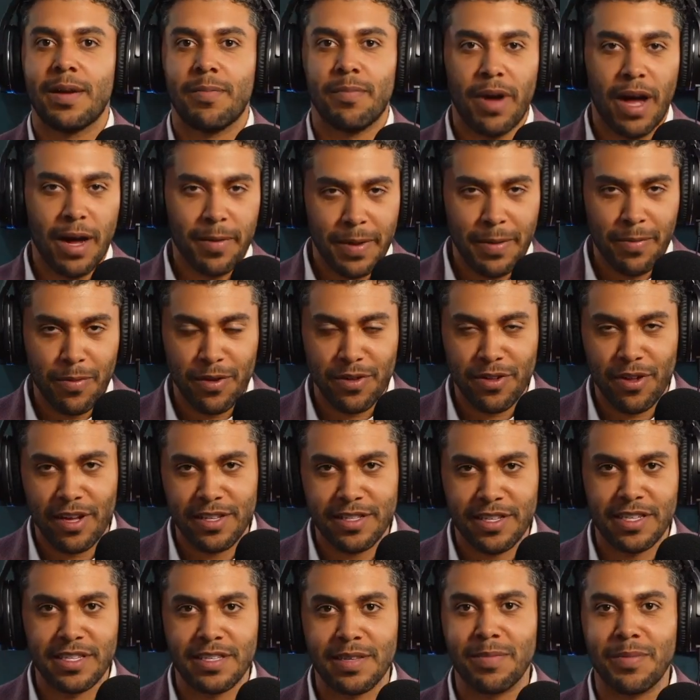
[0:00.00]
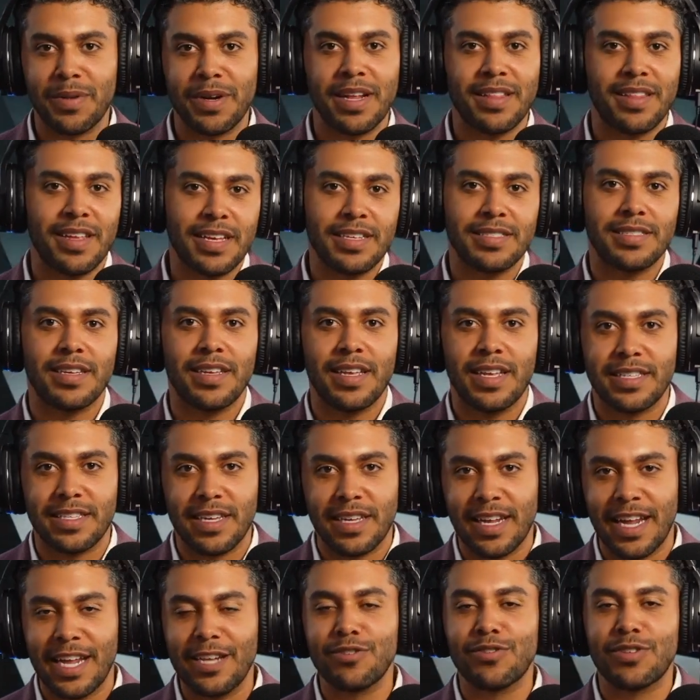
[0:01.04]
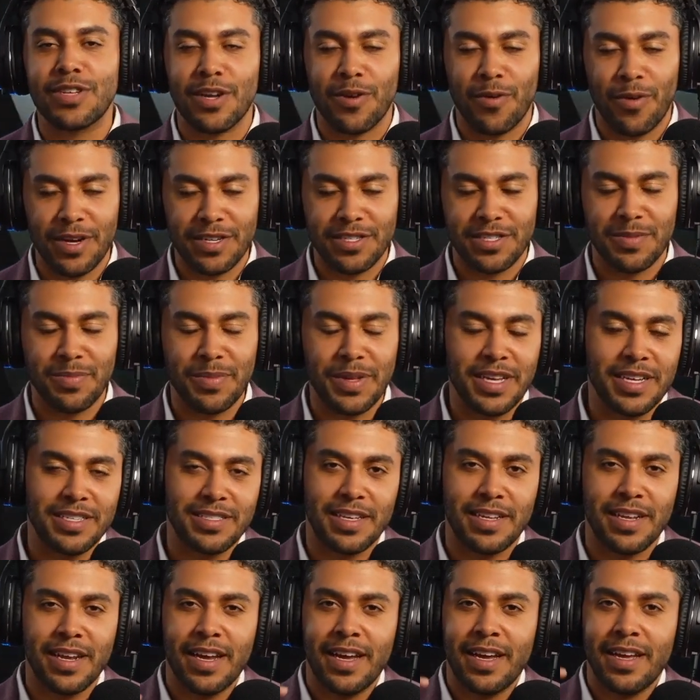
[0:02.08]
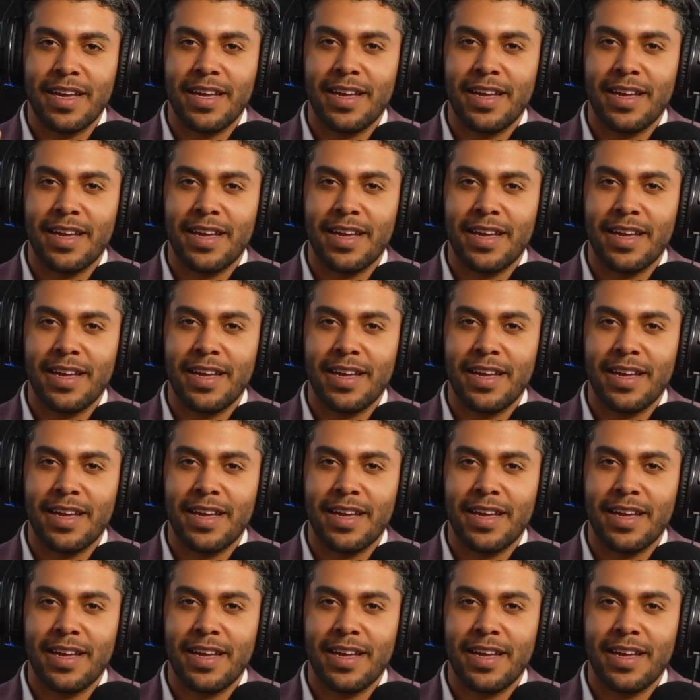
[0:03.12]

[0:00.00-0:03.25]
mock people with autism, but I think it's an interesting question because it